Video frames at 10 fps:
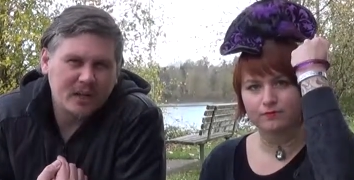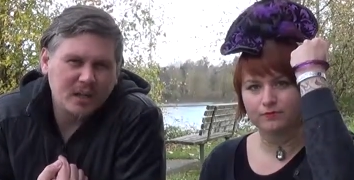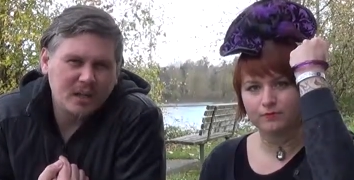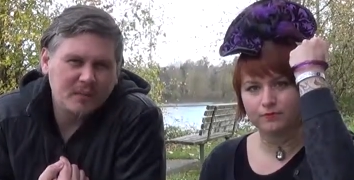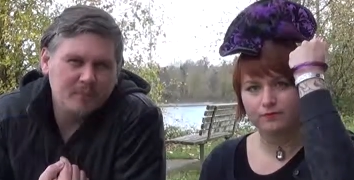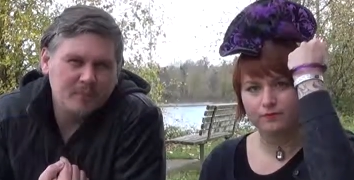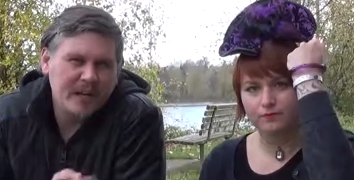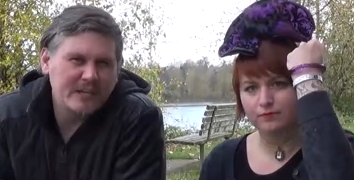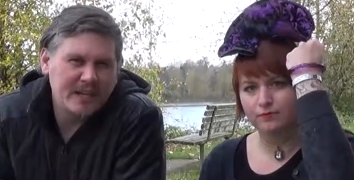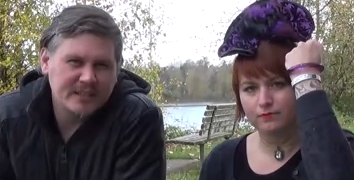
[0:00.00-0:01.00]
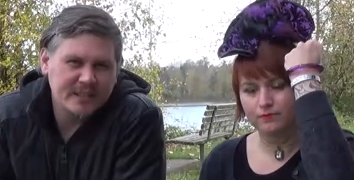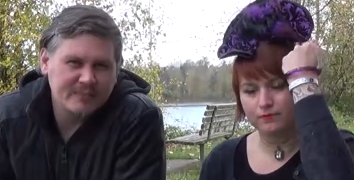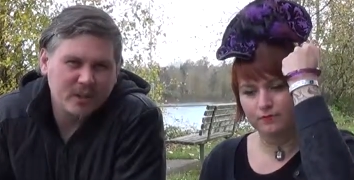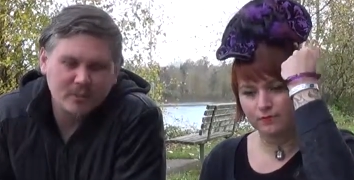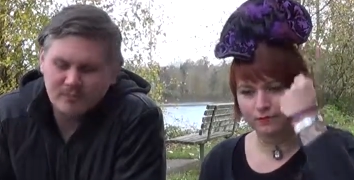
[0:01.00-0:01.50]
Speaker 1: uh, contact
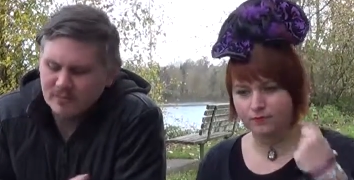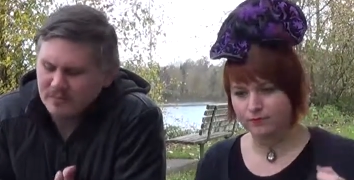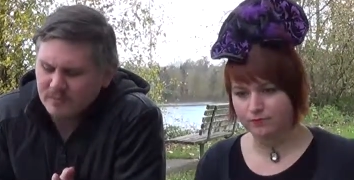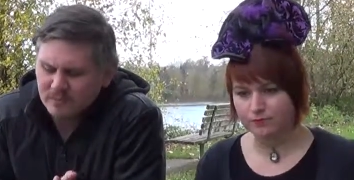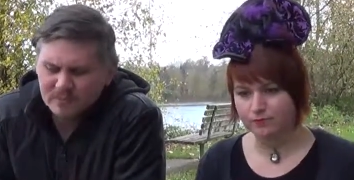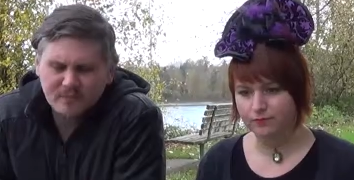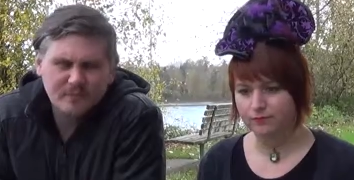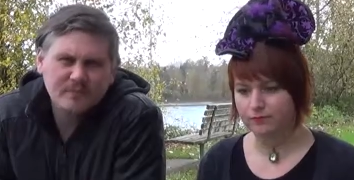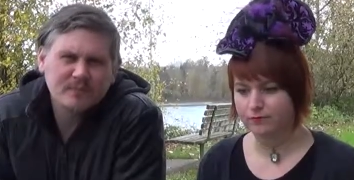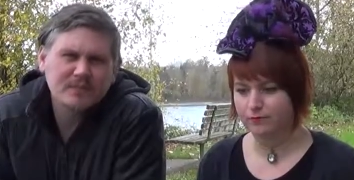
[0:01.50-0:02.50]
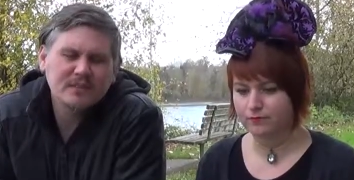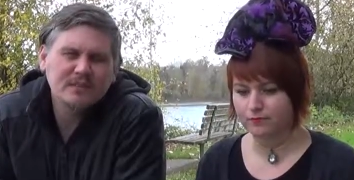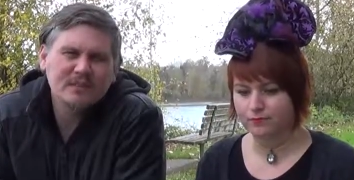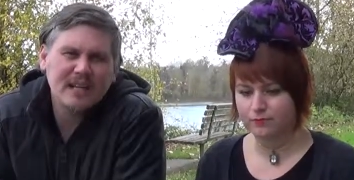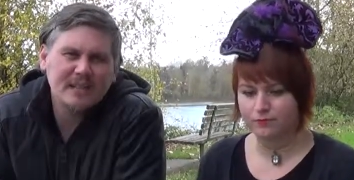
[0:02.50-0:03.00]
info.
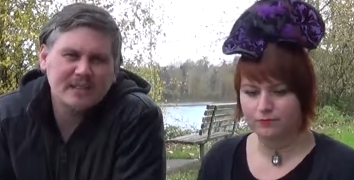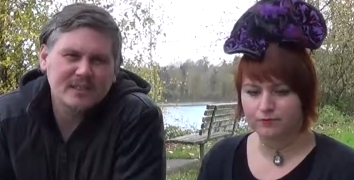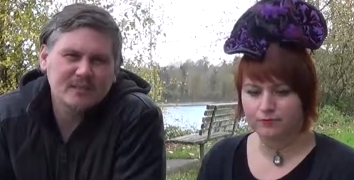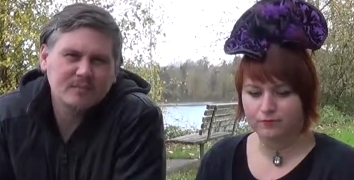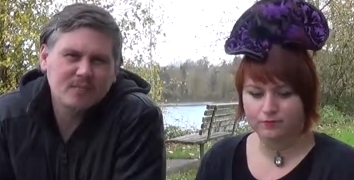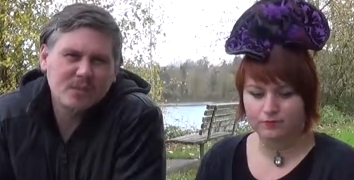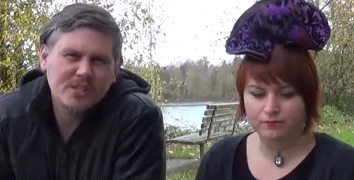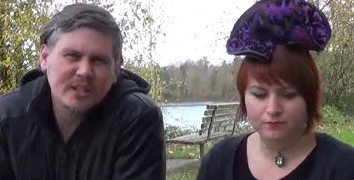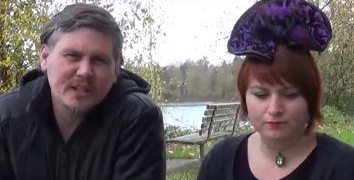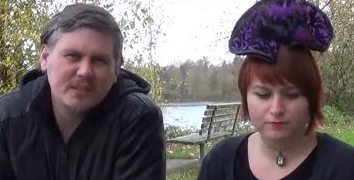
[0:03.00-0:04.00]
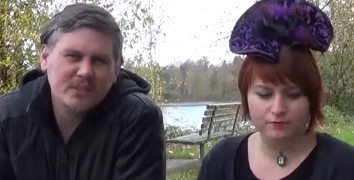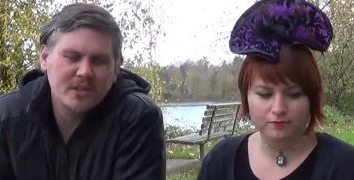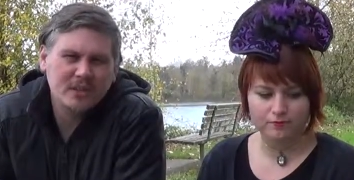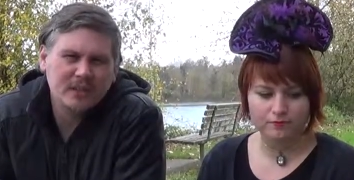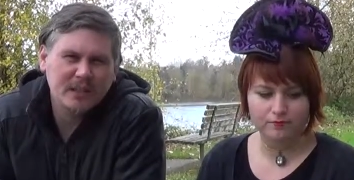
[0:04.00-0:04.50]
Tell us what you like, what you
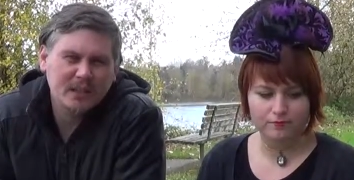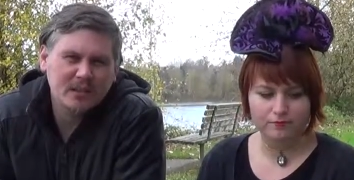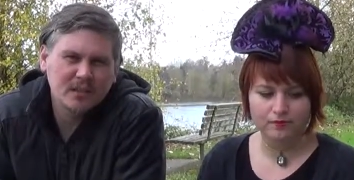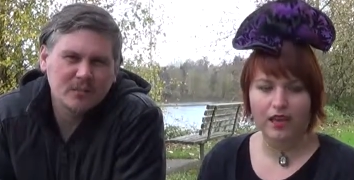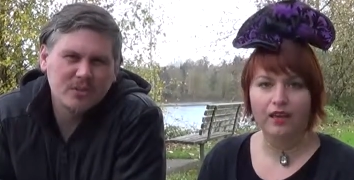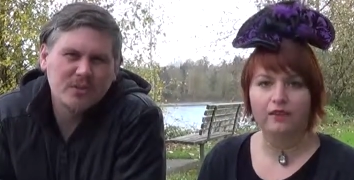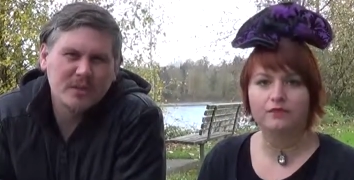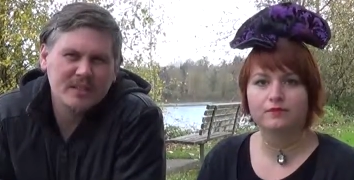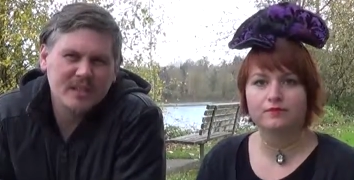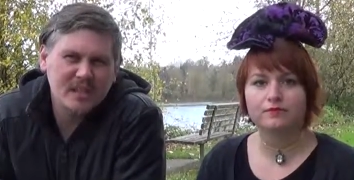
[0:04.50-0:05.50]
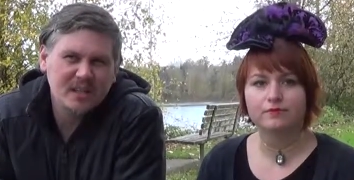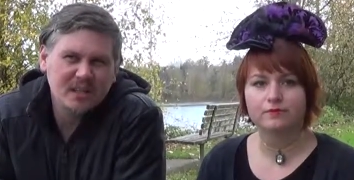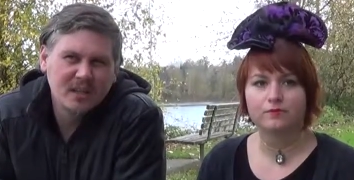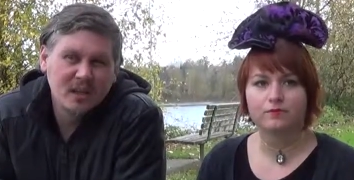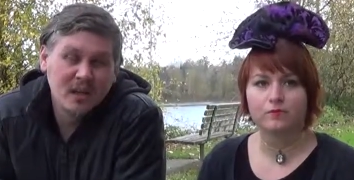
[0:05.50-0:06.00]
don't like, yeah. what you want to see.
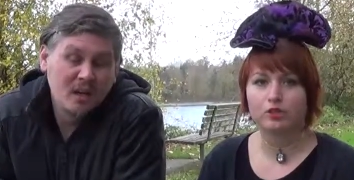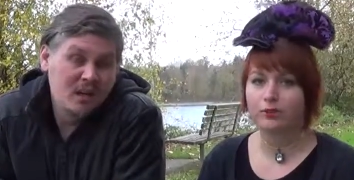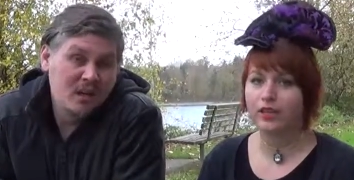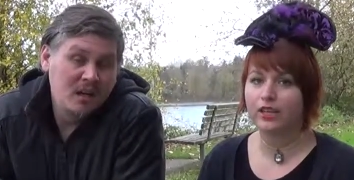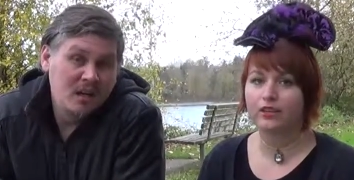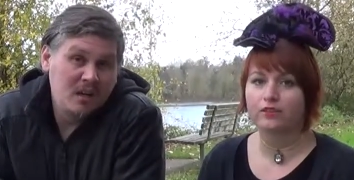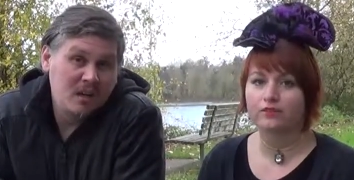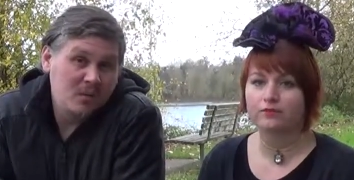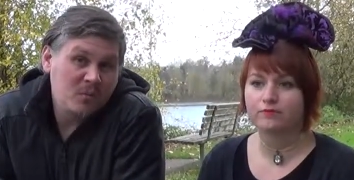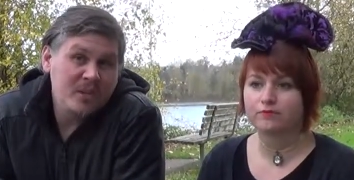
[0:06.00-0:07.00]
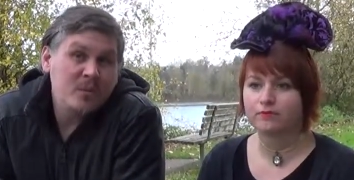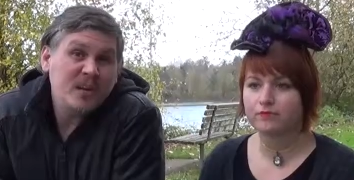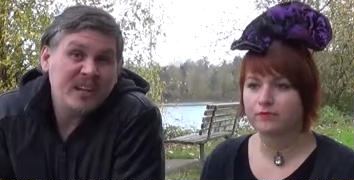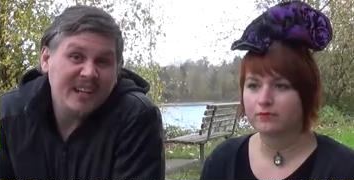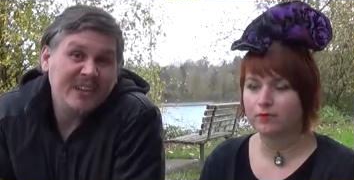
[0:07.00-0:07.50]
Speaker 2: What you want to hear. What do you
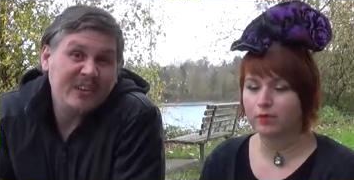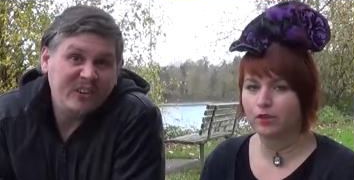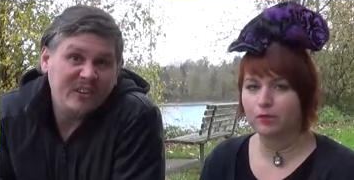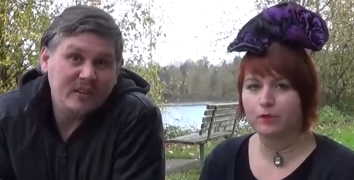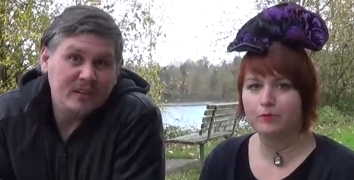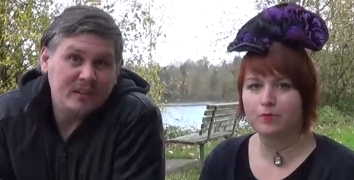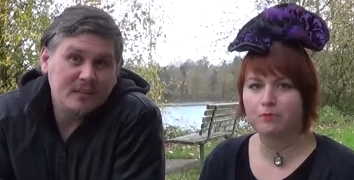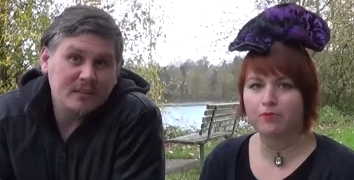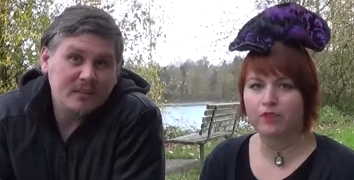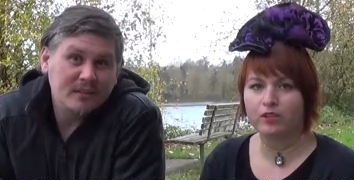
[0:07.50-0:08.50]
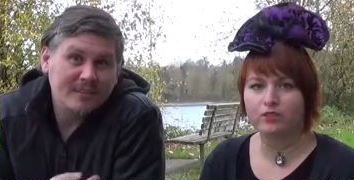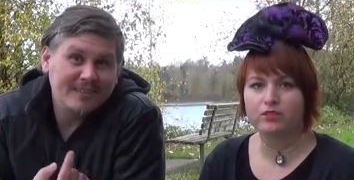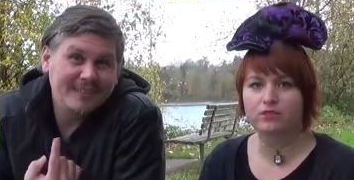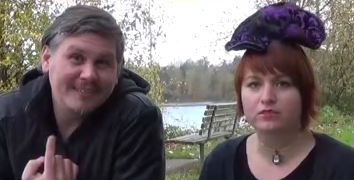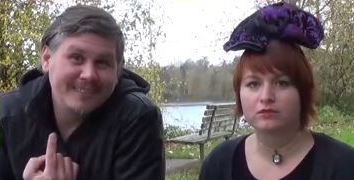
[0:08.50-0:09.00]
want to hear? You want to hear burps and
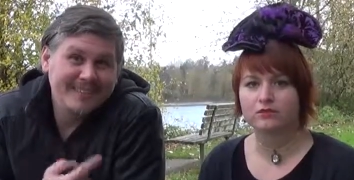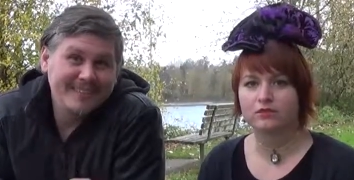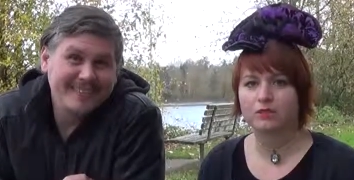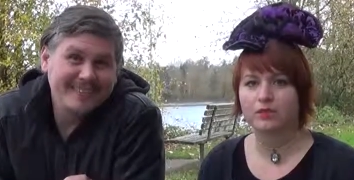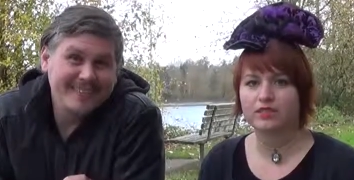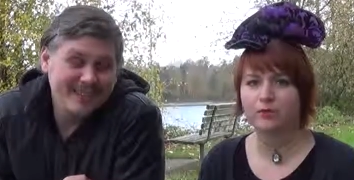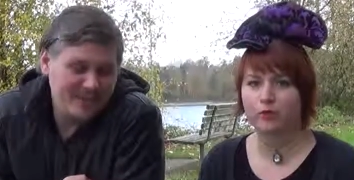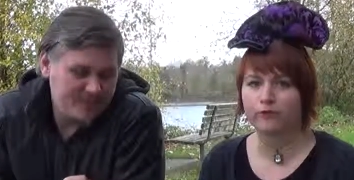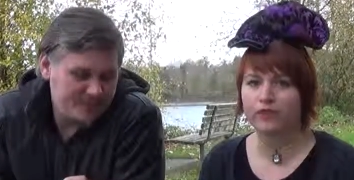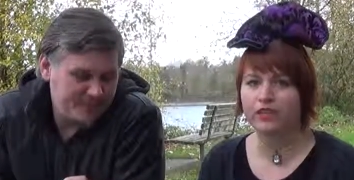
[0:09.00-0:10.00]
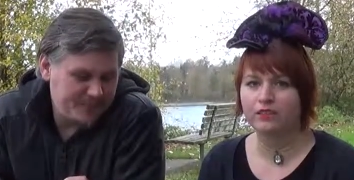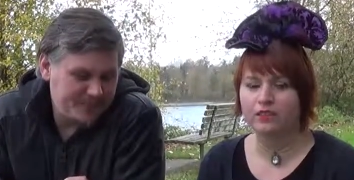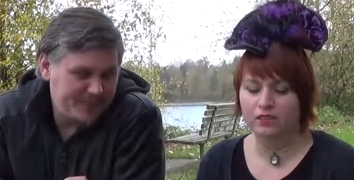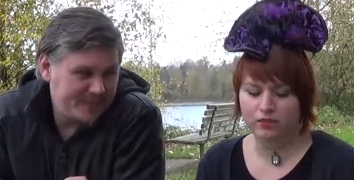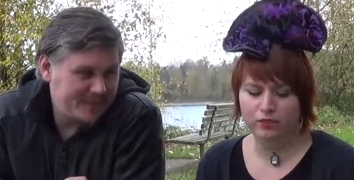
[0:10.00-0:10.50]
farts? You want to see more feet?
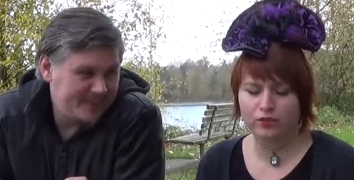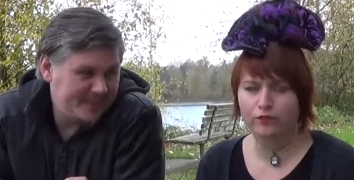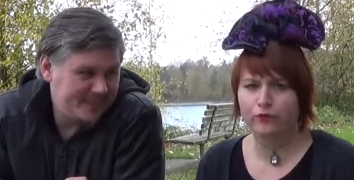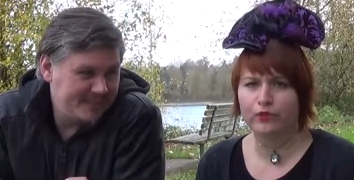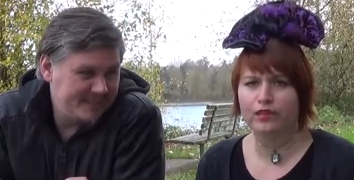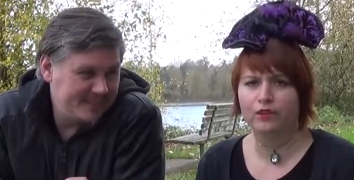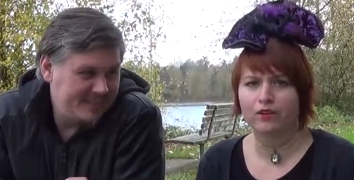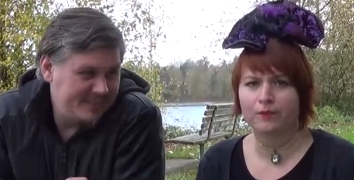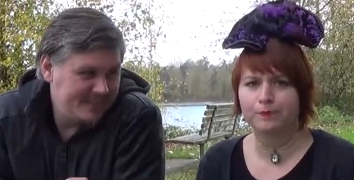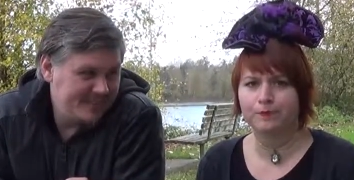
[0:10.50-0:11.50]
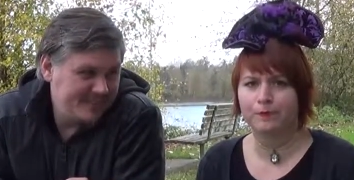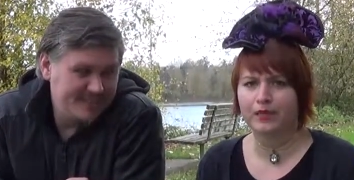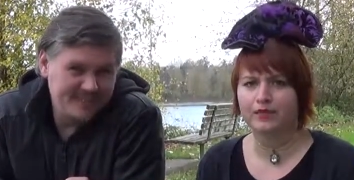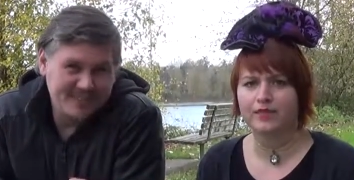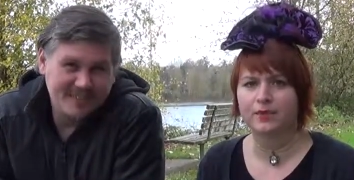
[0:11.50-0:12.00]
It's hard to do feet on the picnic